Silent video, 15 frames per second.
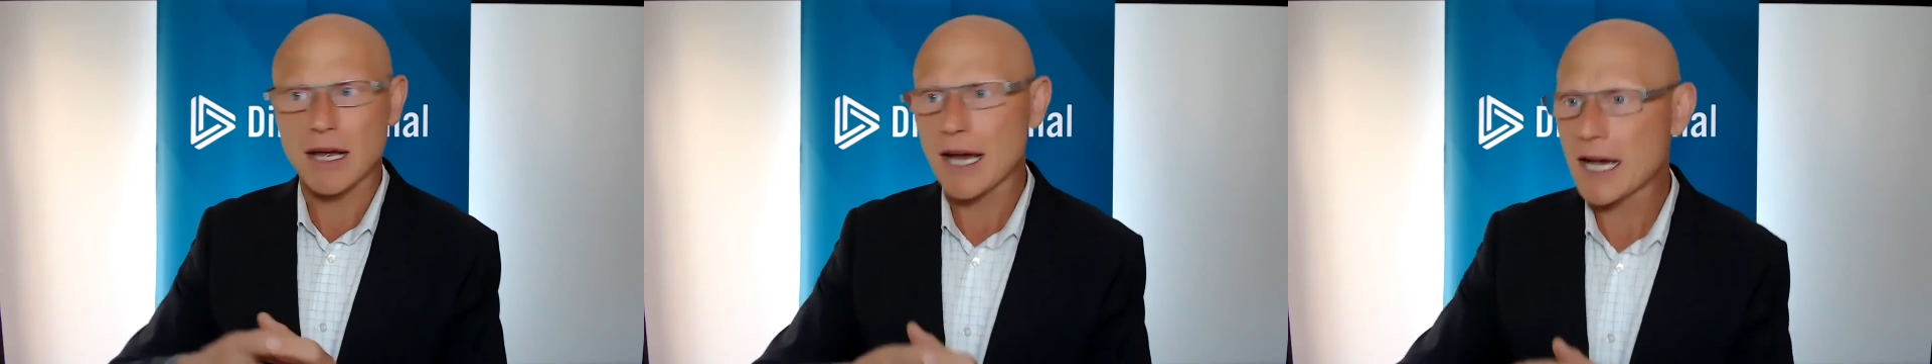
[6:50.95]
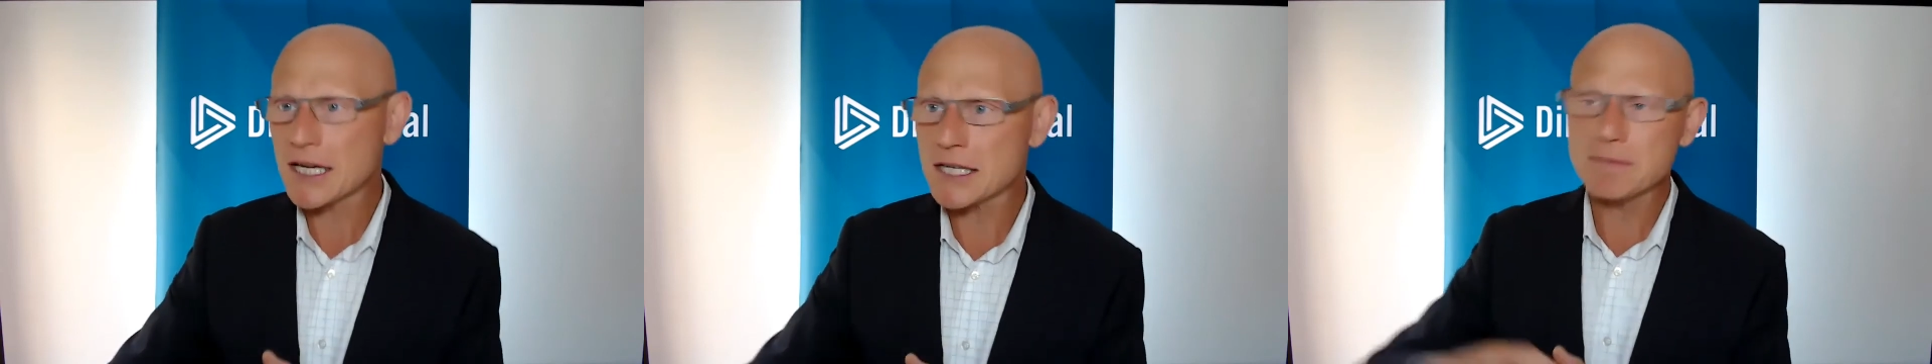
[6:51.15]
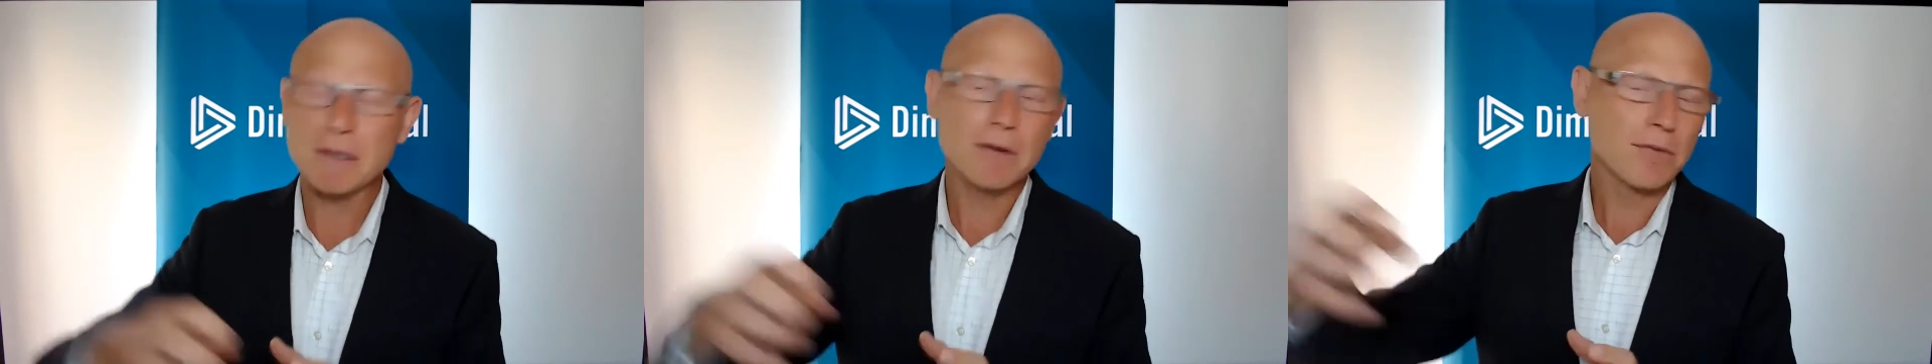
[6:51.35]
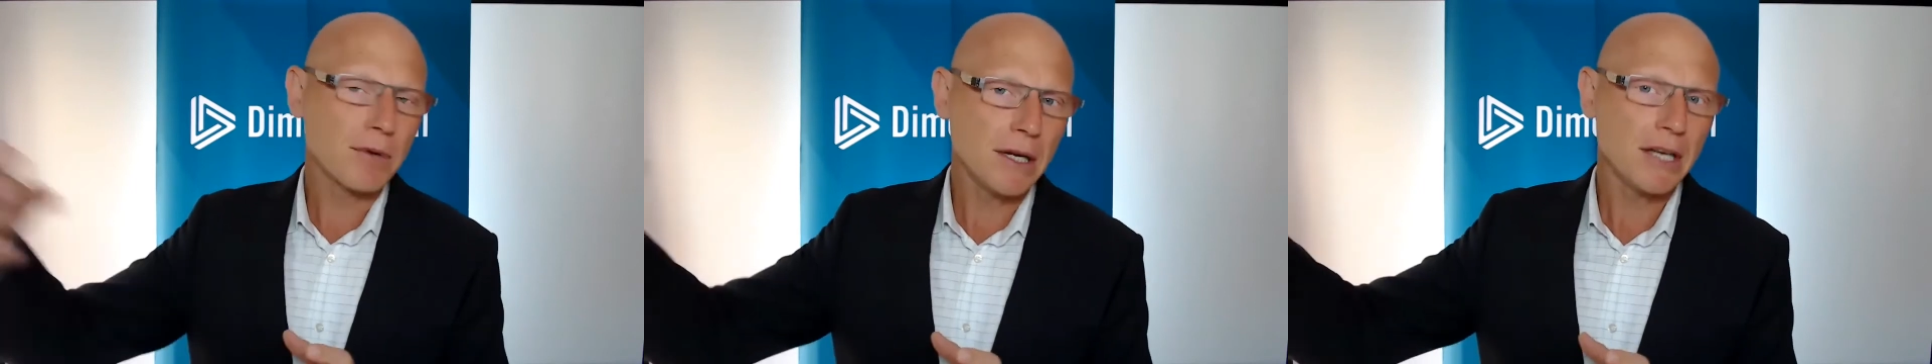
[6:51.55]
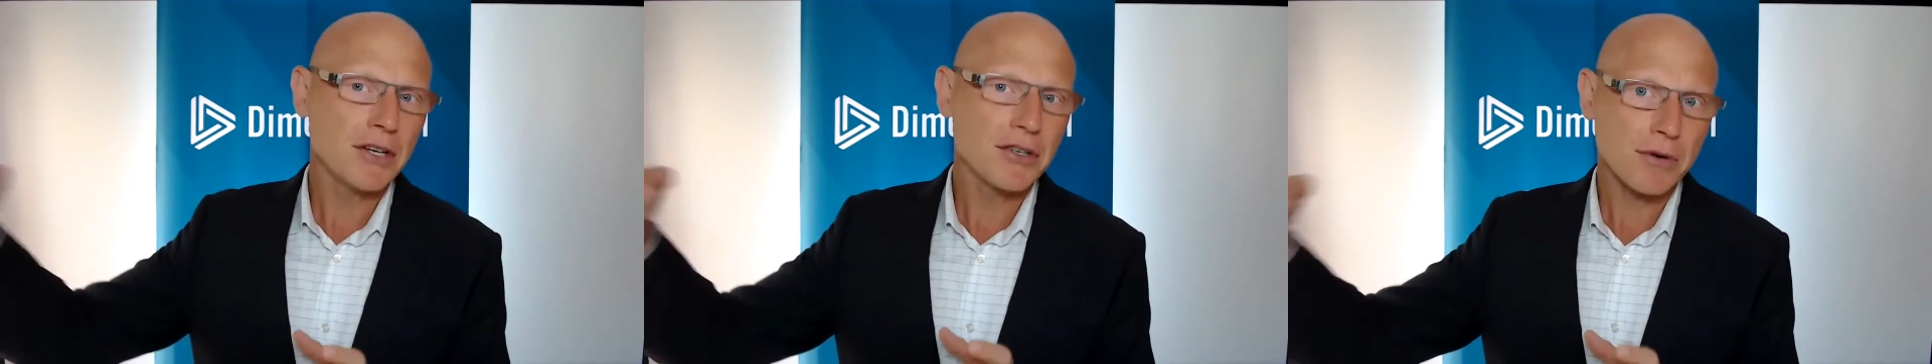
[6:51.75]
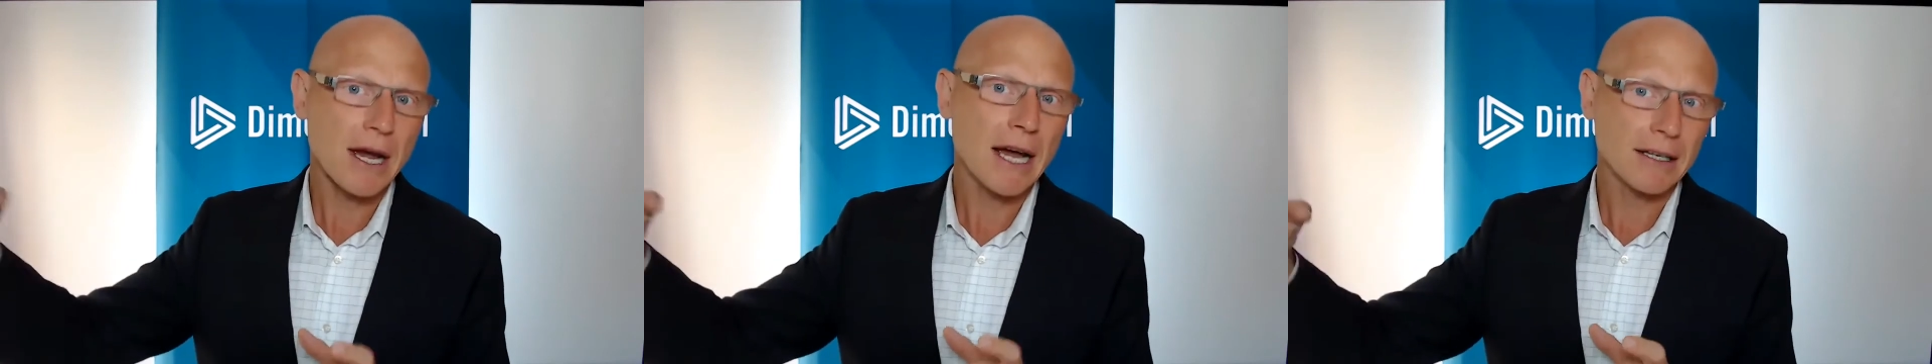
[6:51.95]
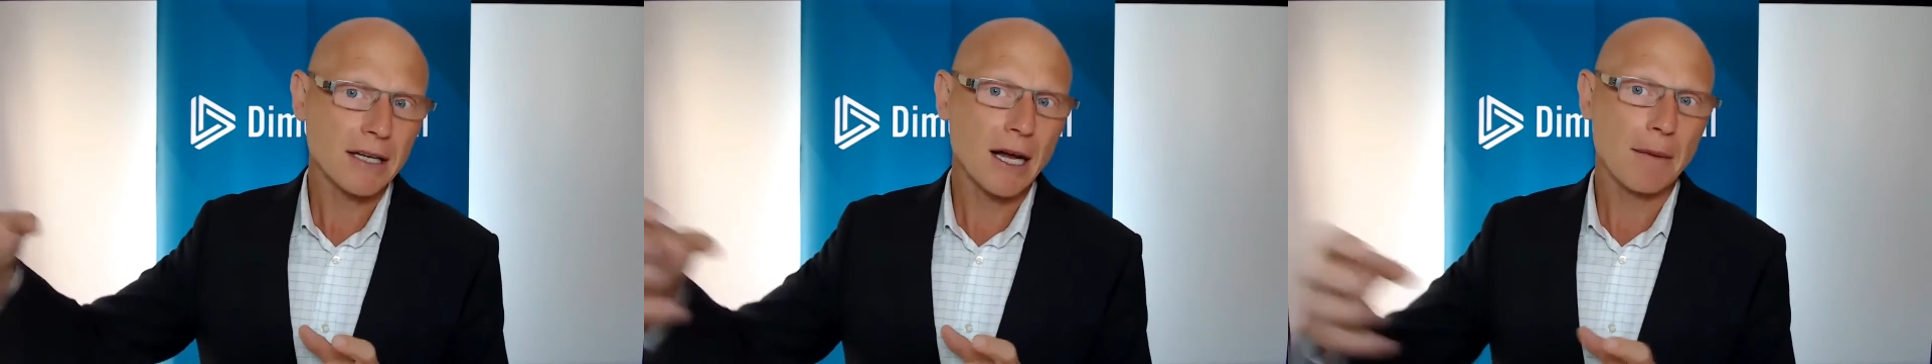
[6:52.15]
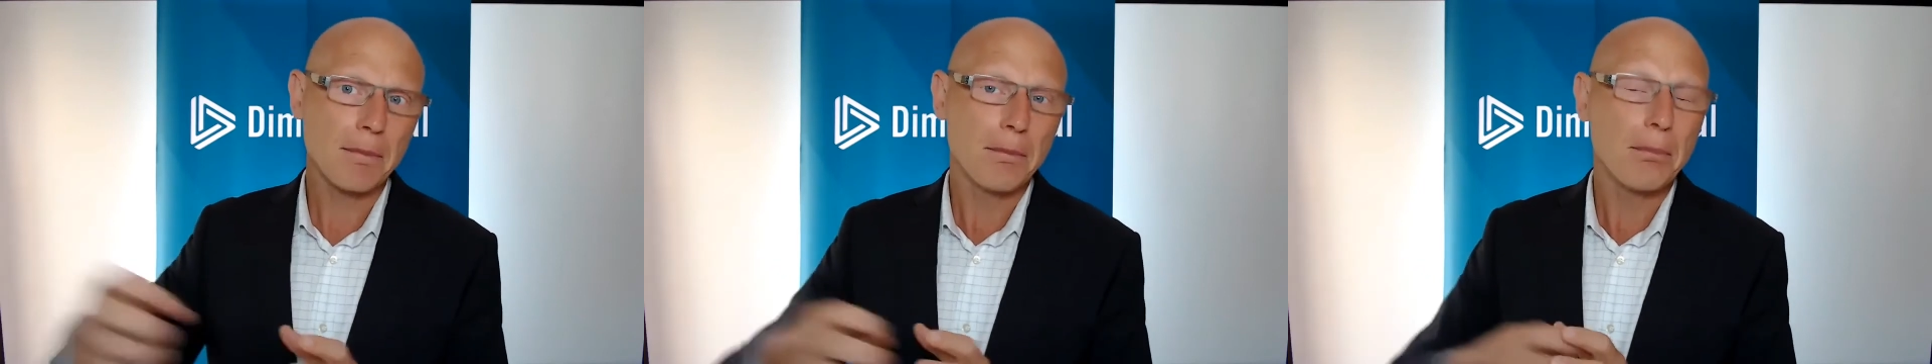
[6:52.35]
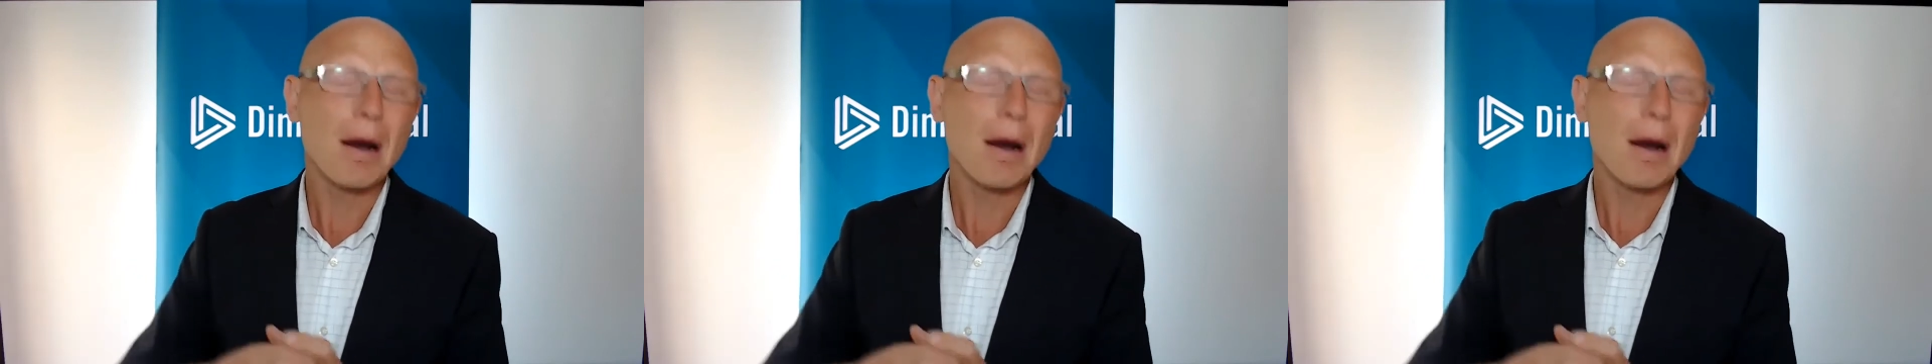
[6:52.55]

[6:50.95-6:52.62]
has been really dragged up